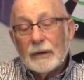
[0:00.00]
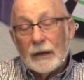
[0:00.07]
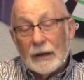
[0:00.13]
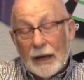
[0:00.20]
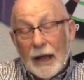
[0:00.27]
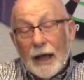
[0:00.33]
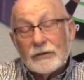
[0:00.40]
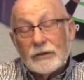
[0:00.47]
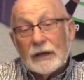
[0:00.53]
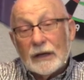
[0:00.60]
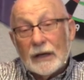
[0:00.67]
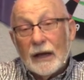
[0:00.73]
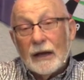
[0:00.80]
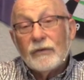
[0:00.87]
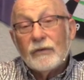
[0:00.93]
actually
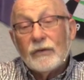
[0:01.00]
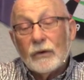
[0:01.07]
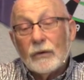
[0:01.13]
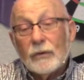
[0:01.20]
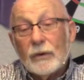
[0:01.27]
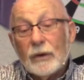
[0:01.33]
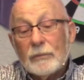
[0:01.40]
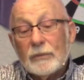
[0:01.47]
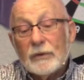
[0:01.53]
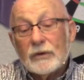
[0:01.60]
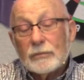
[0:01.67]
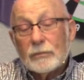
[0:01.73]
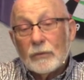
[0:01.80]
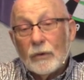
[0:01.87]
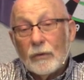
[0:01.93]
gave to
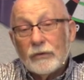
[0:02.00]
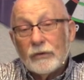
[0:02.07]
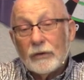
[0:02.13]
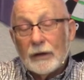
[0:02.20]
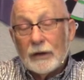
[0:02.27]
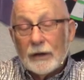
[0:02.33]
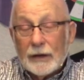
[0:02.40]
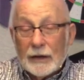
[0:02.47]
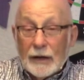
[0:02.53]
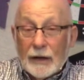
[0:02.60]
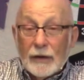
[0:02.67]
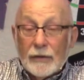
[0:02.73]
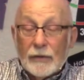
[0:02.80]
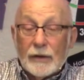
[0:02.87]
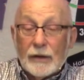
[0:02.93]
Miss Marosla
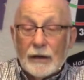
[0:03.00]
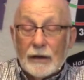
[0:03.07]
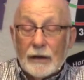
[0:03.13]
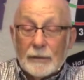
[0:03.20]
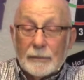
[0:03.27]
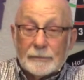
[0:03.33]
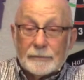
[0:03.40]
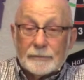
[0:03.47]
the